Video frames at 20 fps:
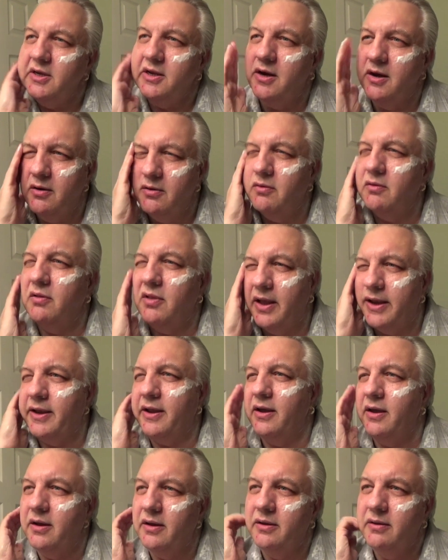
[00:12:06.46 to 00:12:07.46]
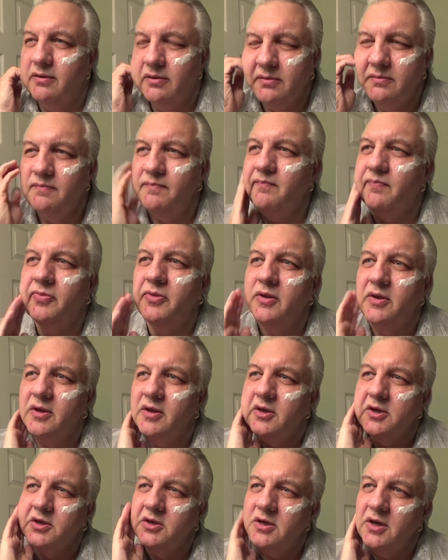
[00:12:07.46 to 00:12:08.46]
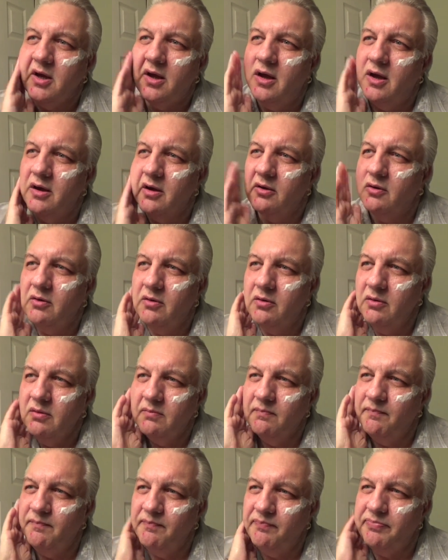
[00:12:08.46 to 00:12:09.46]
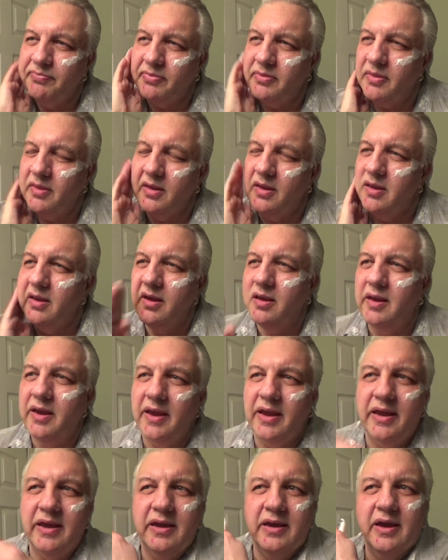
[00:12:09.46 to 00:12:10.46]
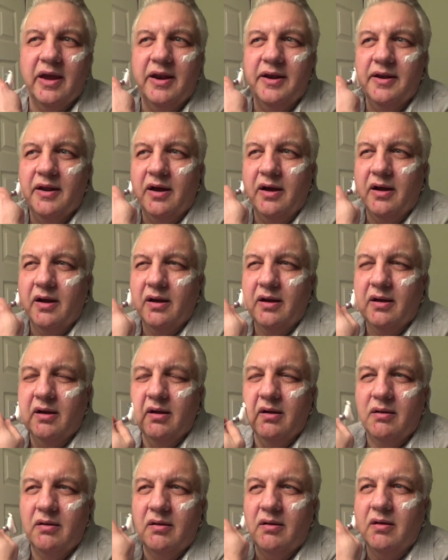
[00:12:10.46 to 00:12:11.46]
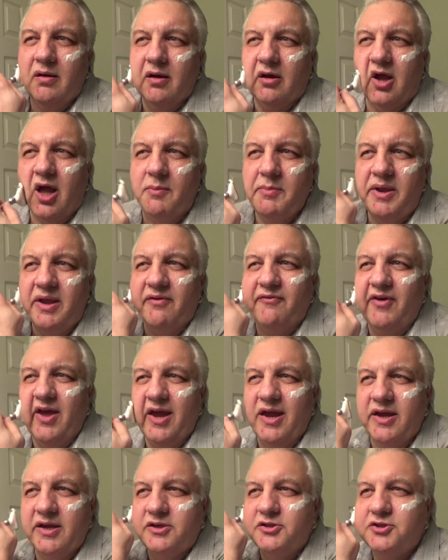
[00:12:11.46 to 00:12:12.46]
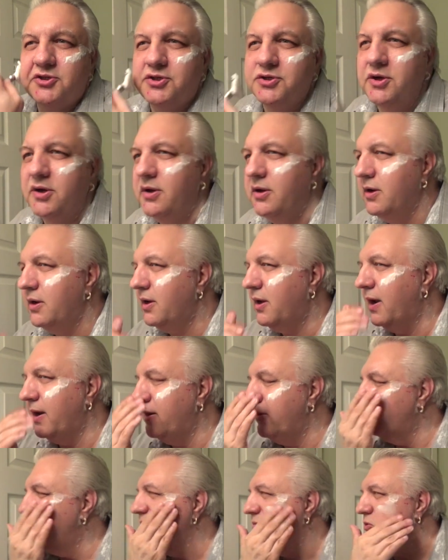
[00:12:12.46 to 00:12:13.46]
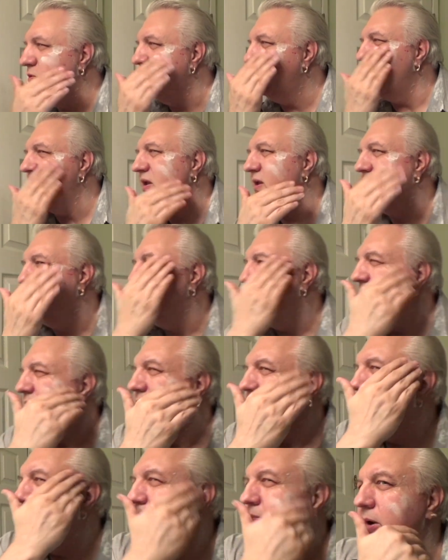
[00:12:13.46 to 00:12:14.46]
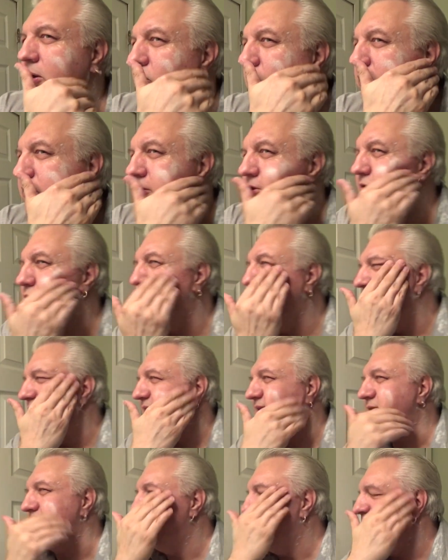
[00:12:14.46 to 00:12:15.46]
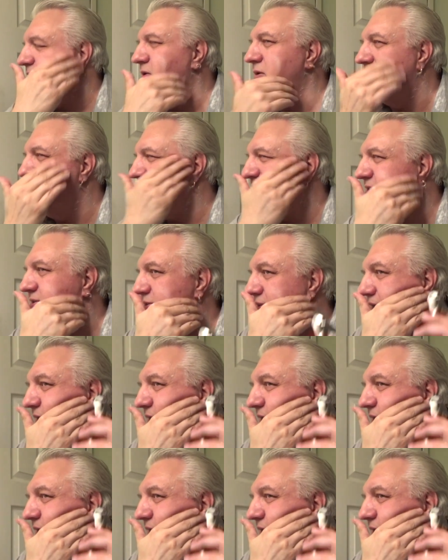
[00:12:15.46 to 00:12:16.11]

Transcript: you know, like a, a, um, a, an, a coming of age kind of movie, but with a twist because.